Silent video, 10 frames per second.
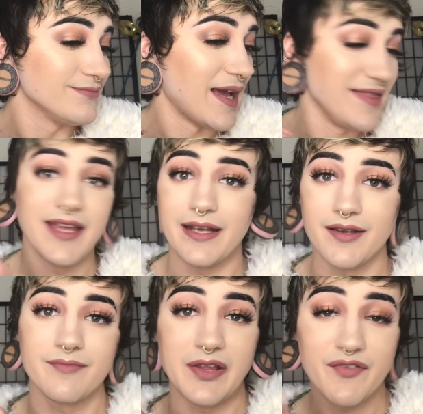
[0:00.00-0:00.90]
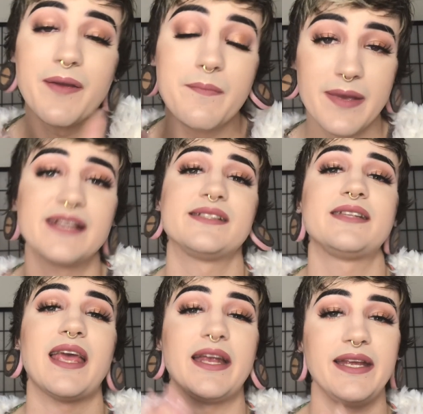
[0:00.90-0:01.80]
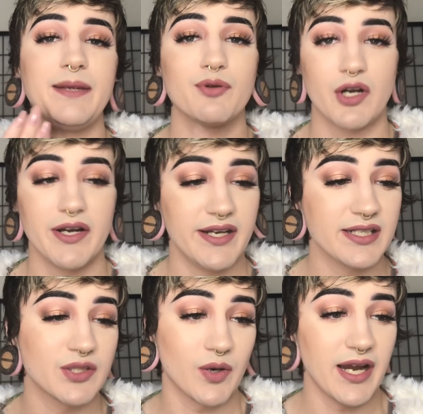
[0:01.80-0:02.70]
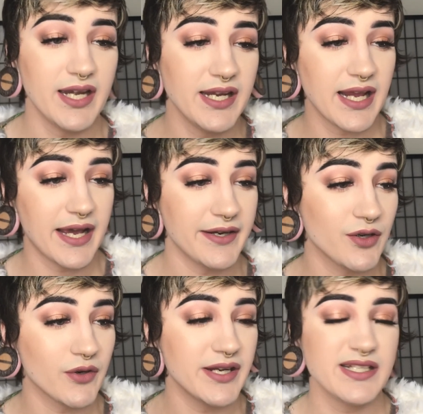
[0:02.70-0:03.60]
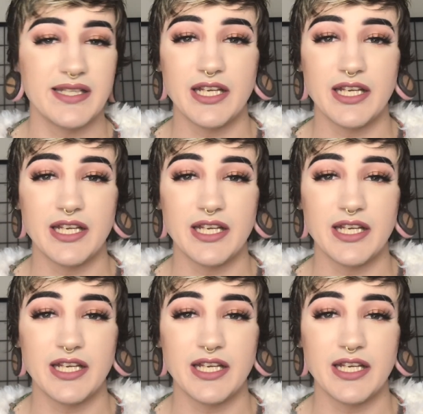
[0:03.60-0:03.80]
I think. If I missed any products or any categories